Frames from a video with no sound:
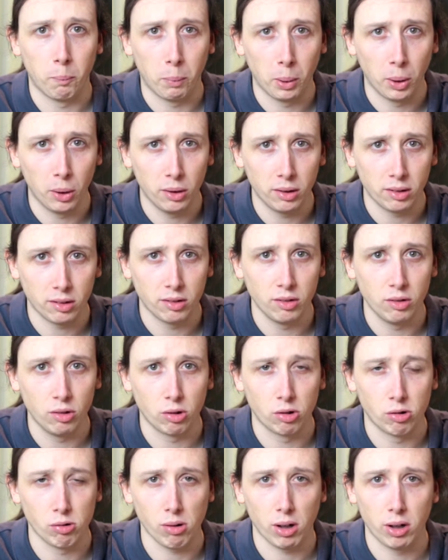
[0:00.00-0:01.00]

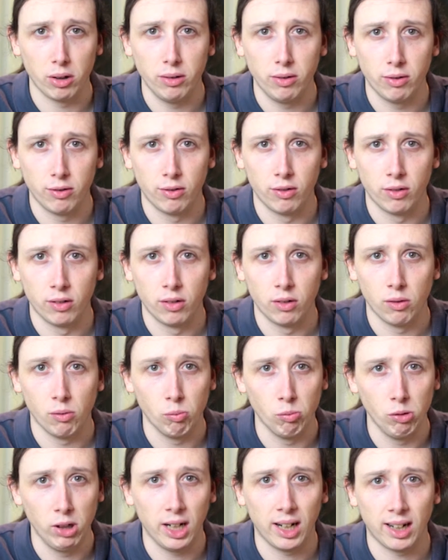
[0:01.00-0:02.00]
personal growth,
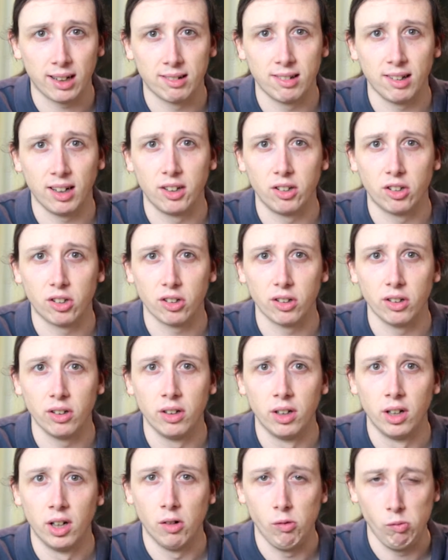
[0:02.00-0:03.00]

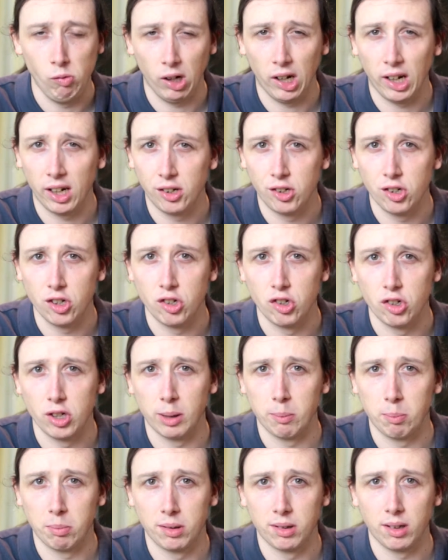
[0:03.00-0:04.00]
relaxation,
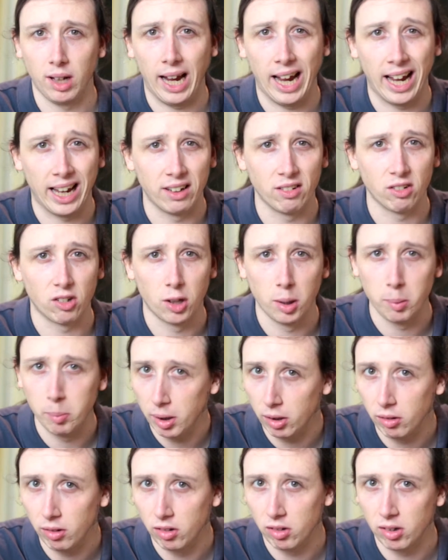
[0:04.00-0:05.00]
relationships, and
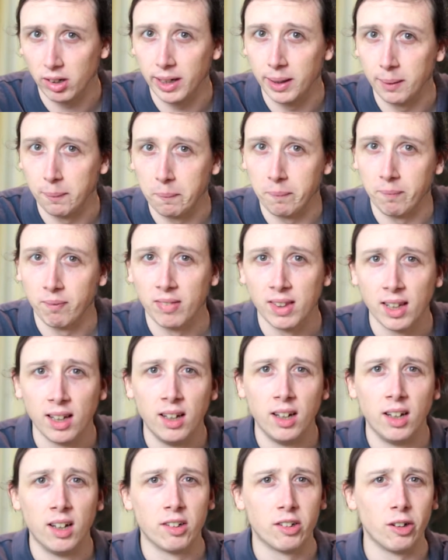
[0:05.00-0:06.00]
community.
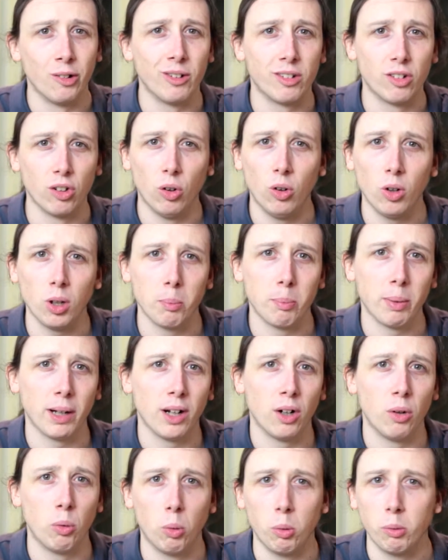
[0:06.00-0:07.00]
So it's all
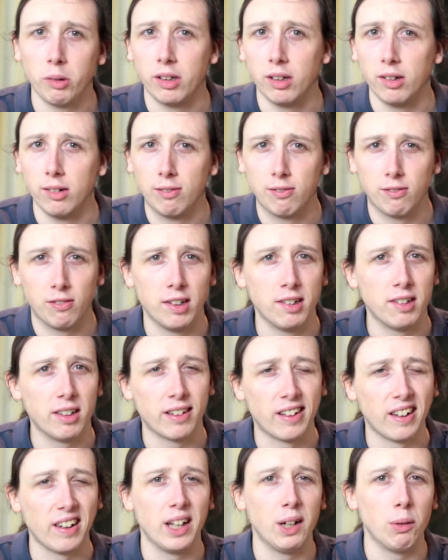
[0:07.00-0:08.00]
about what we do
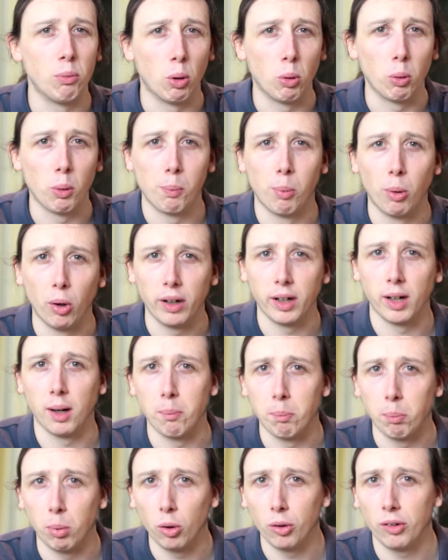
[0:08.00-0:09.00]
physically, what we put in
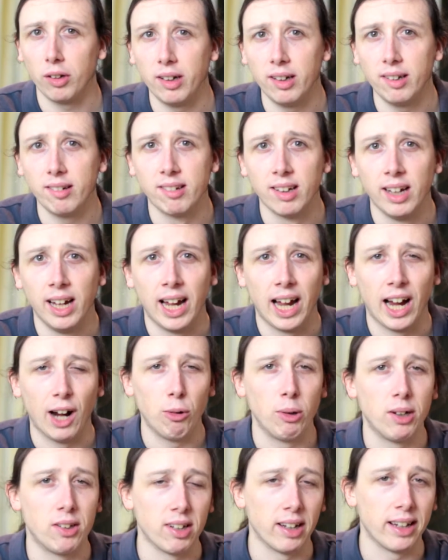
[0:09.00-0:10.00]
our bodies,
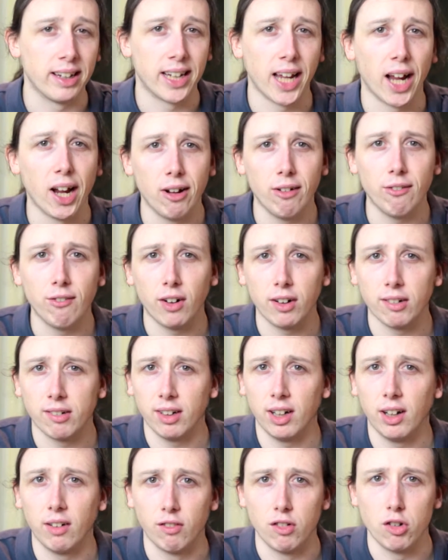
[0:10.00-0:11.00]
how we take care of
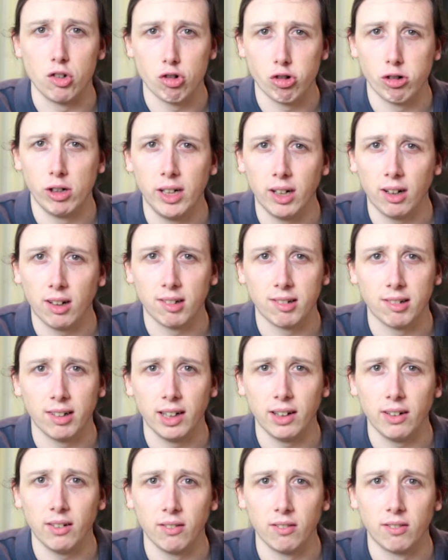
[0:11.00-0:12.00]
ourselves and treat
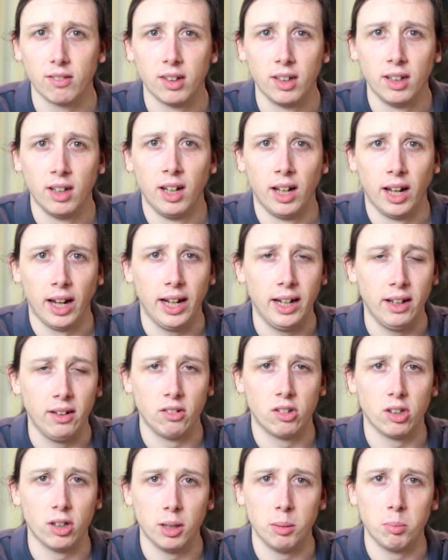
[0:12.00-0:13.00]
ourselves
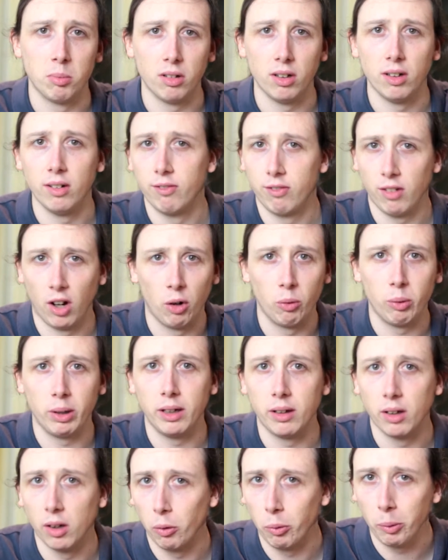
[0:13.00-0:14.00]
in terms of are
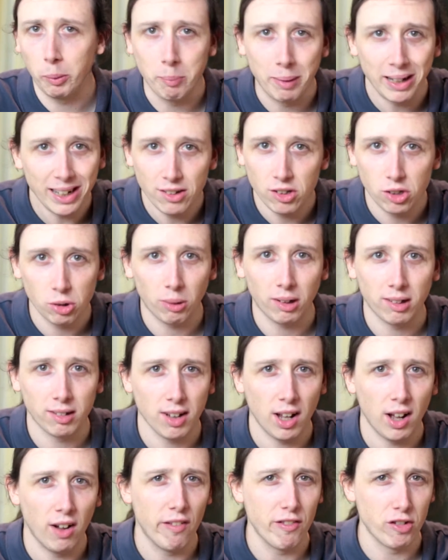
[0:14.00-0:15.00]
we mean to
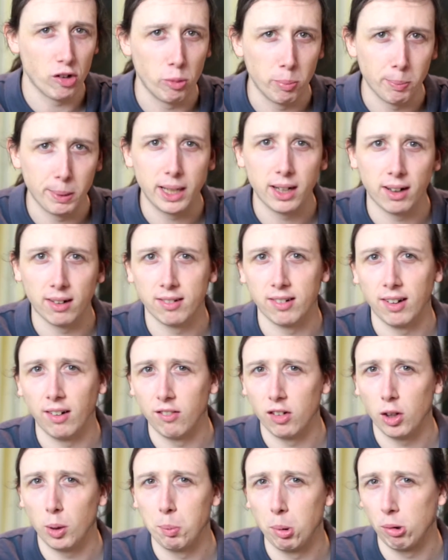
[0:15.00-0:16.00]
ourselves, do we beat
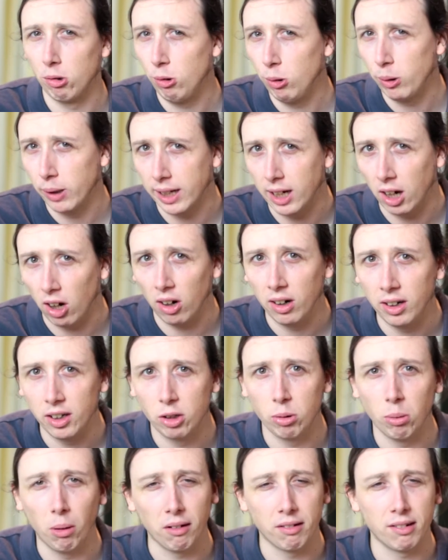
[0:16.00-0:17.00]
ourselves up, or are we
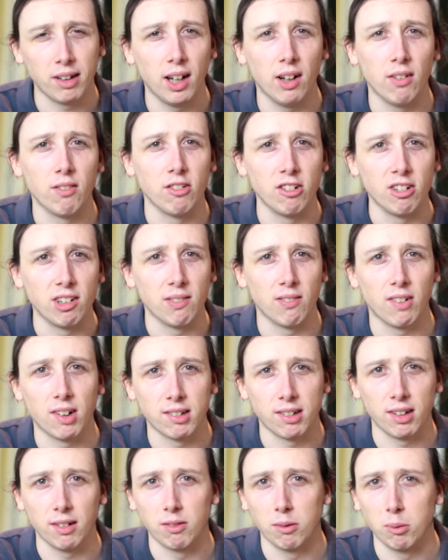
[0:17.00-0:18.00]
kind to ourselves and give
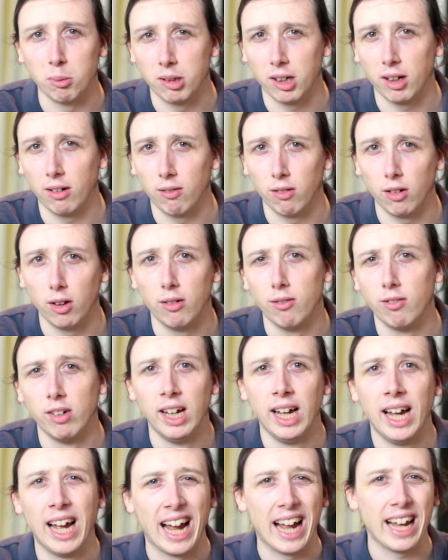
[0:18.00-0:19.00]
ourselves some self-love,
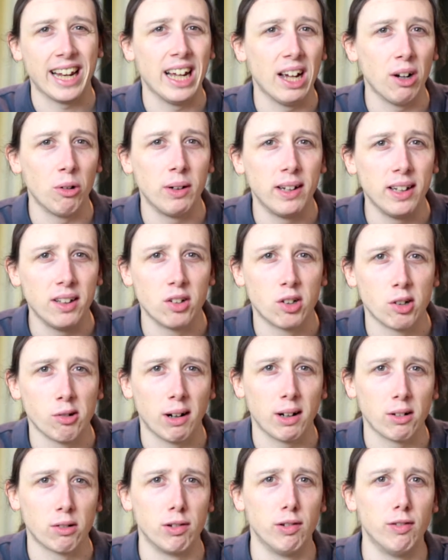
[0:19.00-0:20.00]
and how we
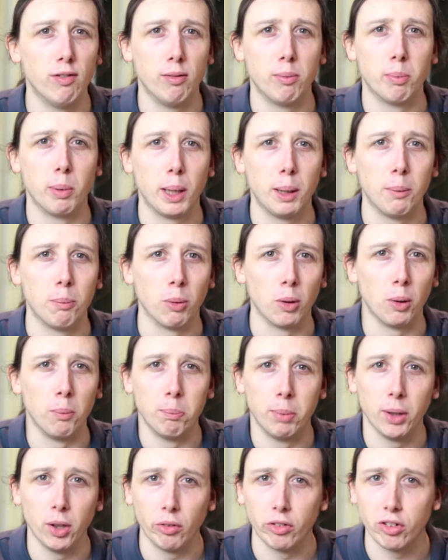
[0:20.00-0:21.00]
interact with other people
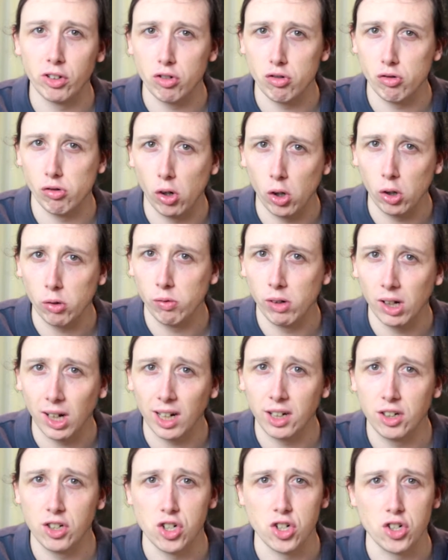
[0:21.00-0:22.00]
and build strong
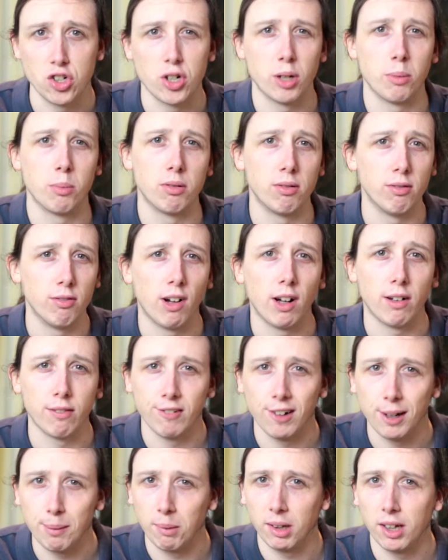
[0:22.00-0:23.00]
relationships with our
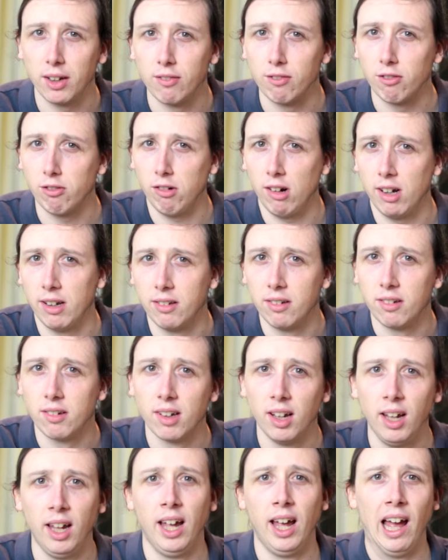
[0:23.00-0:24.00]
family and friends.
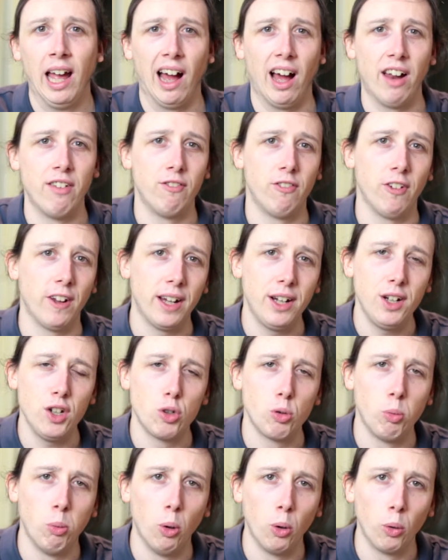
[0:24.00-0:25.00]
And for
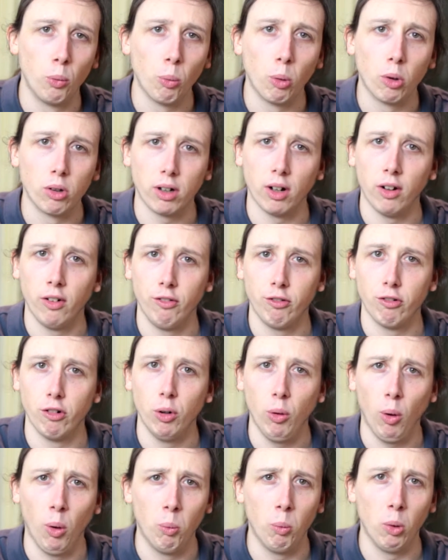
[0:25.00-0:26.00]
each one we'll go
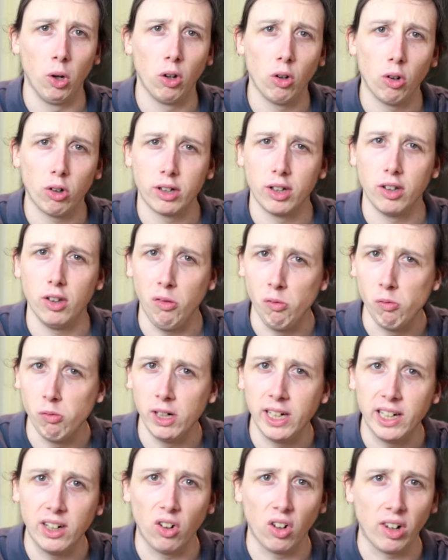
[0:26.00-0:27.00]
through and we'll look at the
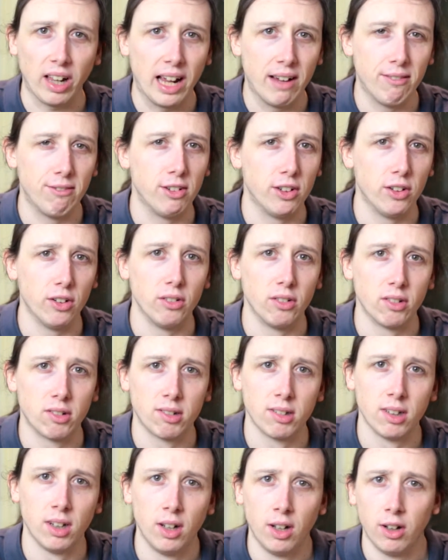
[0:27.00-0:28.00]
real
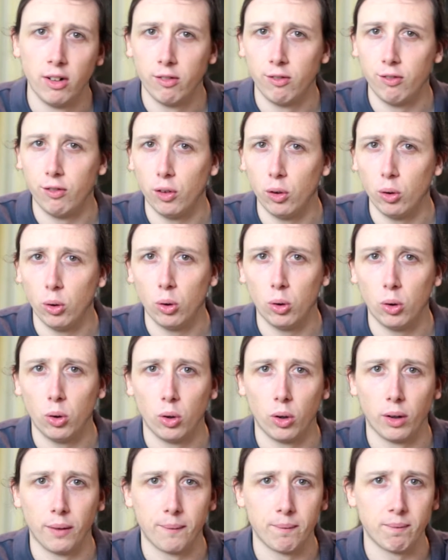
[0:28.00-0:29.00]
evidence
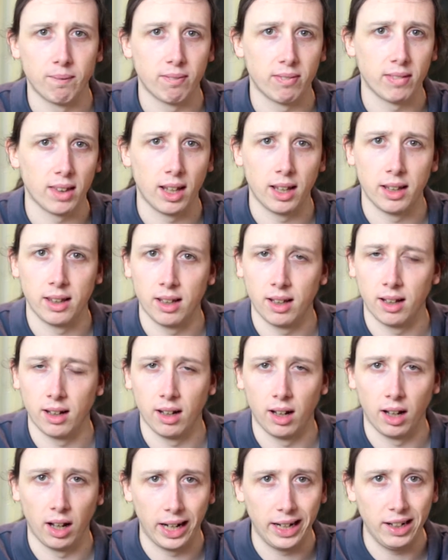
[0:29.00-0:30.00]
for
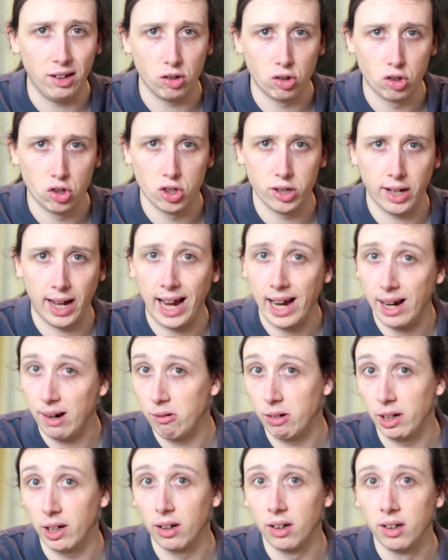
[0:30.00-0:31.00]
each
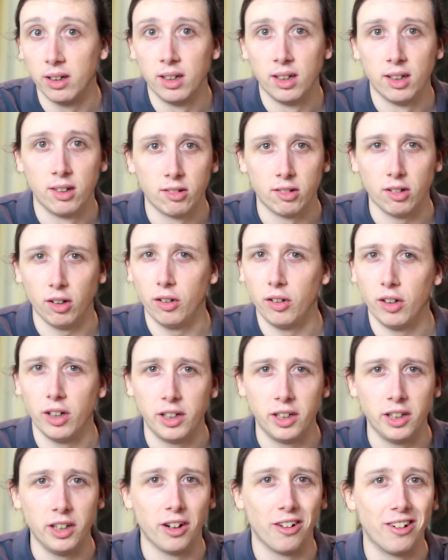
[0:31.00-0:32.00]
area, so
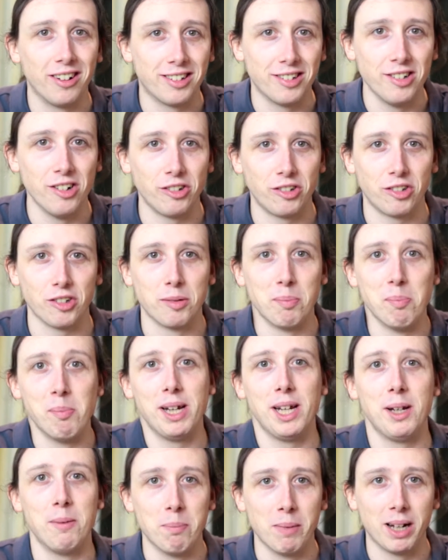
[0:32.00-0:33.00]
that, you know, it's not just
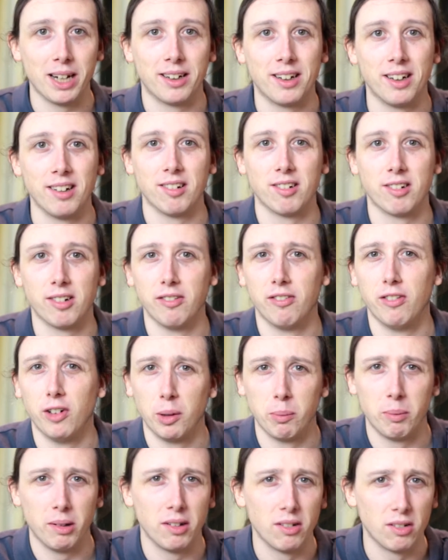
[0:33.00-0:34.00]
me making stuff
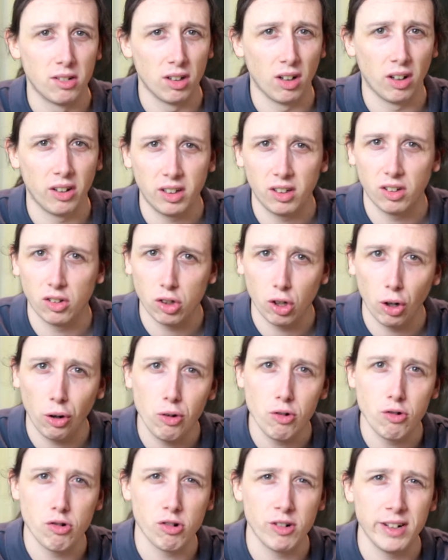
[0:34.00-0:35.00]
up. There's, I think,
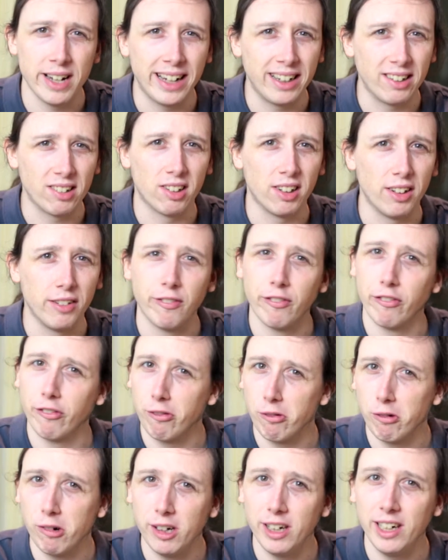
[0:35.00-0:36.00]

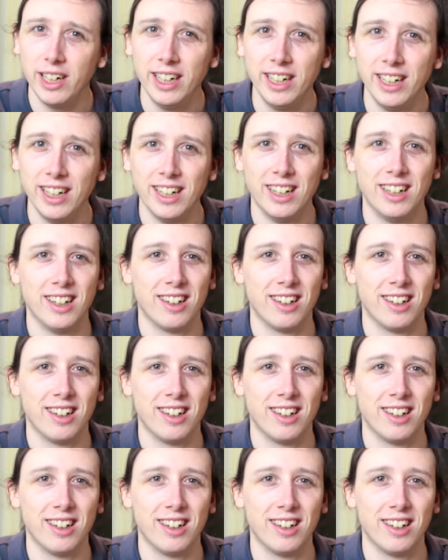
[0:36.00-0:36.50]
283